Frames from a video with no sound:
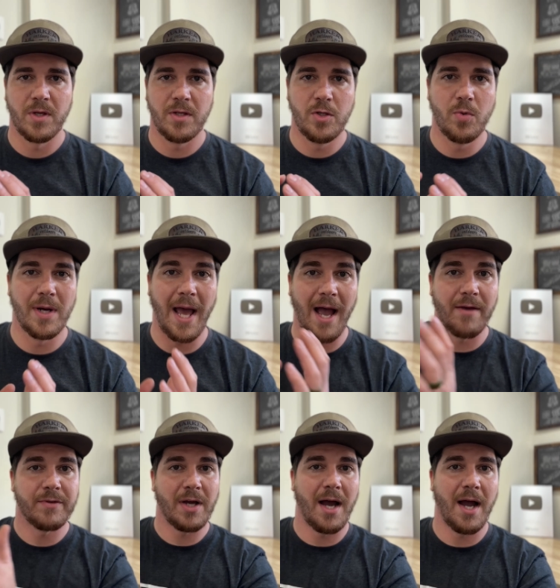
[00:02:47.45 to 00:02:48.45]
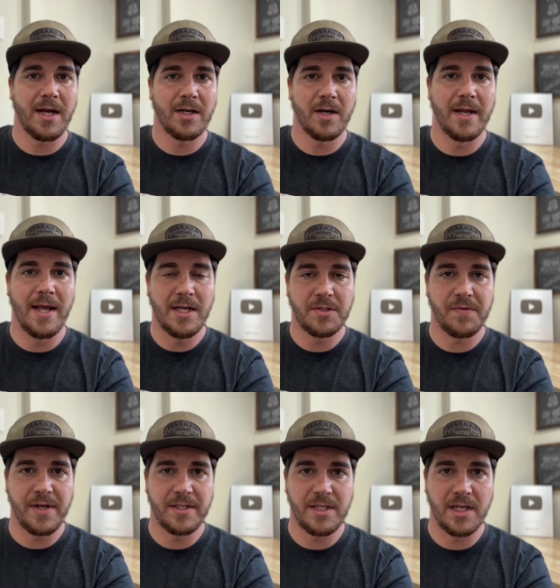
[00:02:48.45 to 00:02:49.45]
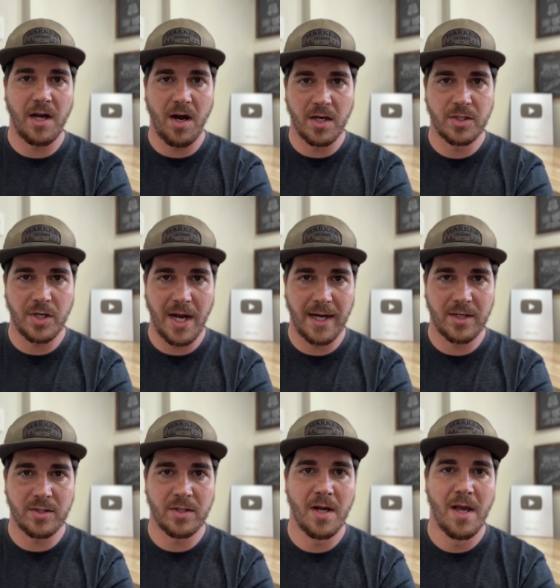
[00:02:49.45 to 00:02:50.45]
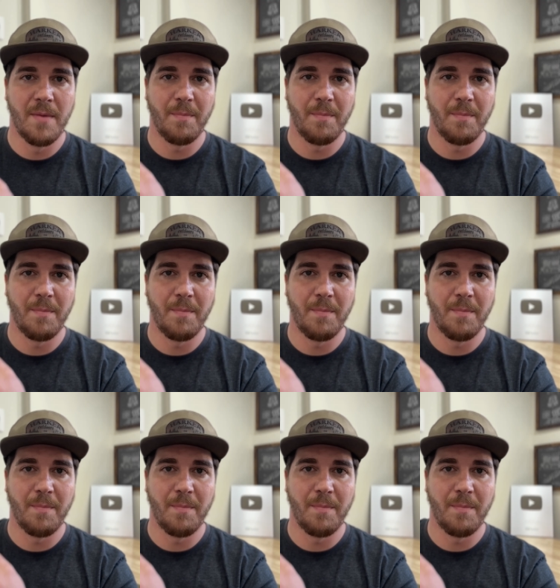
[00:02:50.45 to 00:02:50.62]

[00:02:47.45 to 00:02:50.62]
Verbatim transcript: you would have to hire an HVAC contractor,